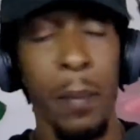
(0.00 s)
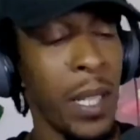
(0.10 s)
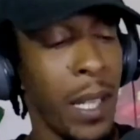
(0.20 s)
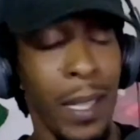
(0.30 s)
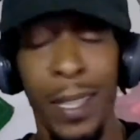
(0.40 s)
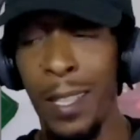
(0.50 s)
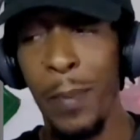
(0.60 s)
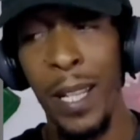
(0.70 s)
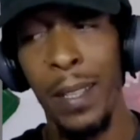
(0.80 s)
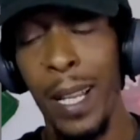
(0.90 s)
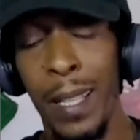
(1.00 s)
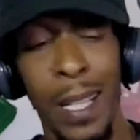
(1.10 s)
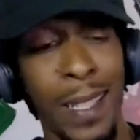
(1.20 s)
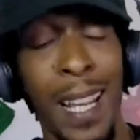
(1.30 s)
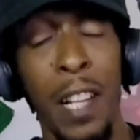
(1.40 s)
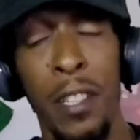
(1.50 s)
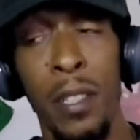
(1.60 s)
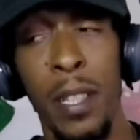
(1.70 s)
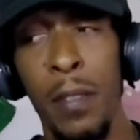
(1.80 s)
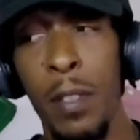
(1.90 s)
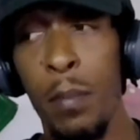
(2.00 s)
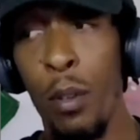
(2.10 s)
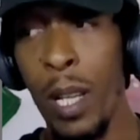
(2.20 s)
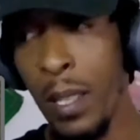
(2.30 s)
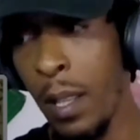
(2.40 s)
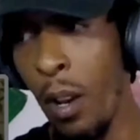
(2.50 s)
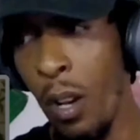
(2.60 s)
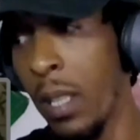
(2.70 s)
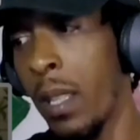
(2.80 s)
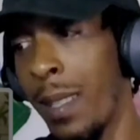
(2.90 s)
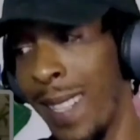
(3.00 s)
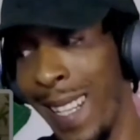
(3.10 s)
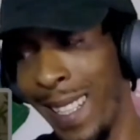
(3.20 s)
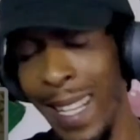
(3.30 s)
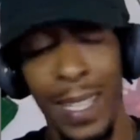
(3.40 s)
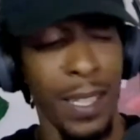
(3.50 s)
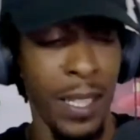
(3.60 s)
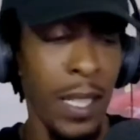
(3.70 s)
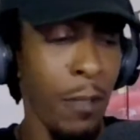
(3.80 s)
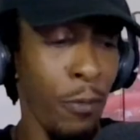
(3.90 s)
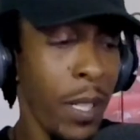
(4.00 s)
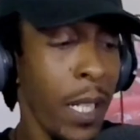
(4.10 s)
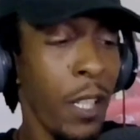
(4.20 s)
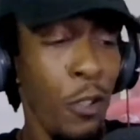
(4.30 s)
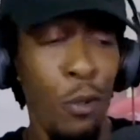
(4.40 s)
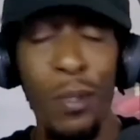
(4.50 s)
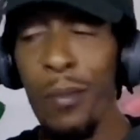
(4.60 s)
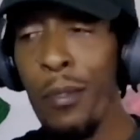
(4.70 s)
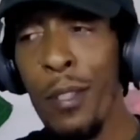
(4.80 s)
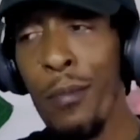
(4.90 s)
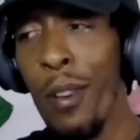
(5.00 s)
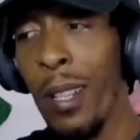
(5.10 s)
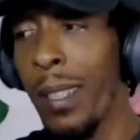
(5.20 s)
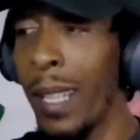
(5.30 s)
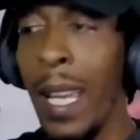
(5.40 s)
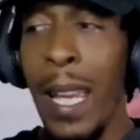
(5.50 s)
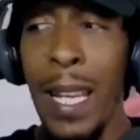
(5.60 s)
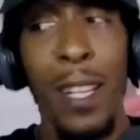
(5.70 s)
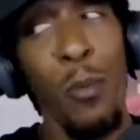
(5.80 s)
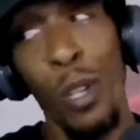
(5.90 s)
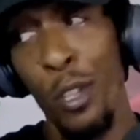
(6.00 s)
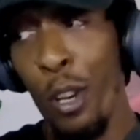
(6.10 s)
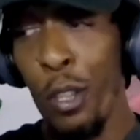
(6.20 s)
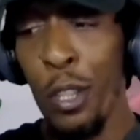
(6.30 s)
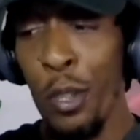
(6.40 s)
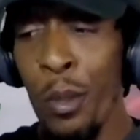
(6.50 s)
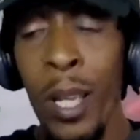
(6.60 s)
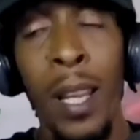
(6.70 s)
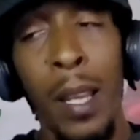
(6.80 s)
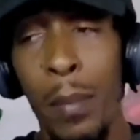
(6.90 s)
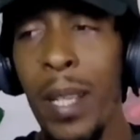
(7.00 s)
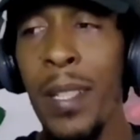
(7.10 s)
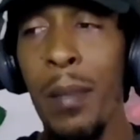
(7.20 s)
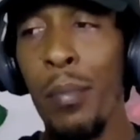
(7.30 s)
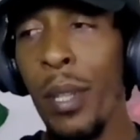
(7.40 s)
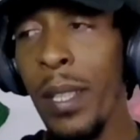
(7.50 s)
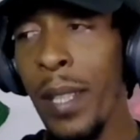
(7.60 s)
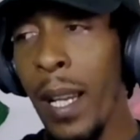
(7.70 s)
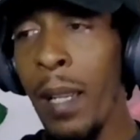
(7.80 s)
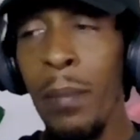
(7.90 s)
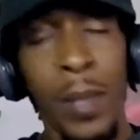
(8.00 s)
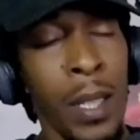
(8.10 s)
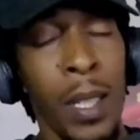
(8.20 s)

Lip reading: mean, I could expect that. That's national TV, bro. That's the Oscars. Like, I could see really and truly if Chris Rock ain't want to talk to you. But at some point in time,